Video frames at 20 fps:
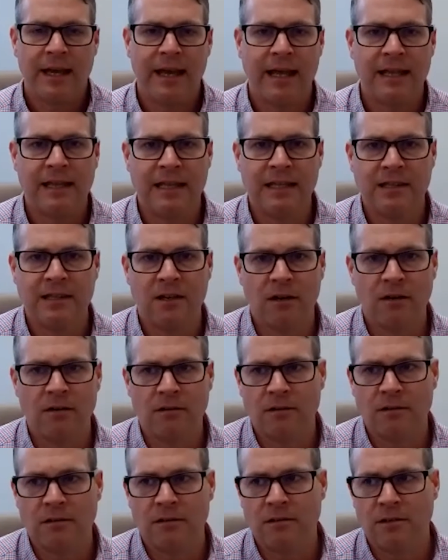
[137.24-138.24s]
and then
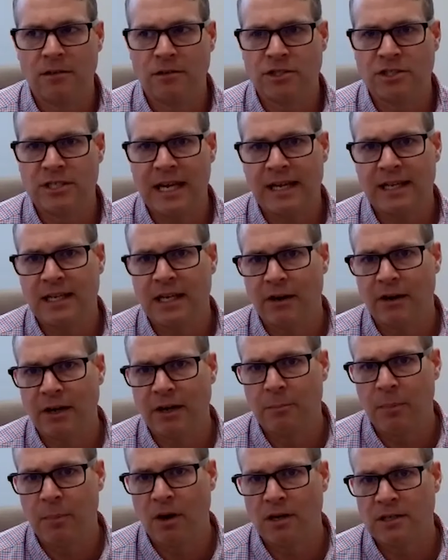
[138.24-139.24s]
their
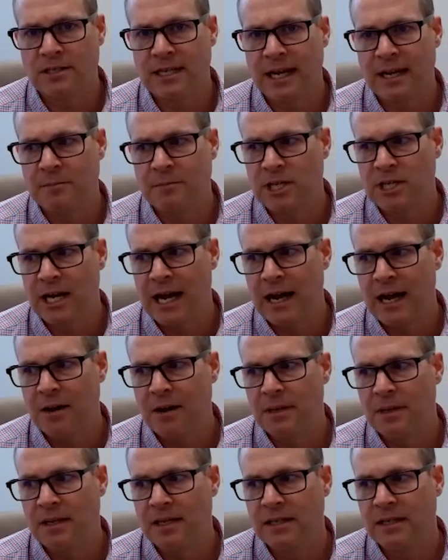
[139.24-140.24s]
secondary part-time
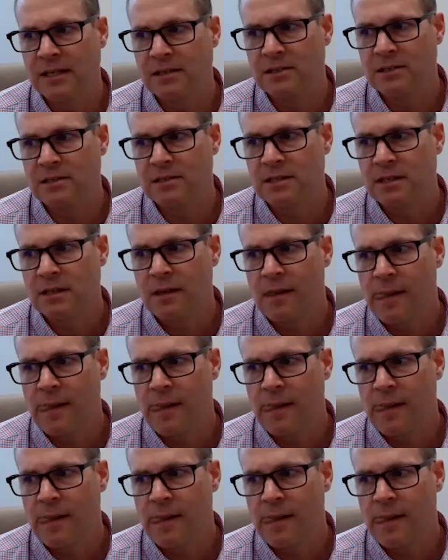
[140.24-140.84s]
job is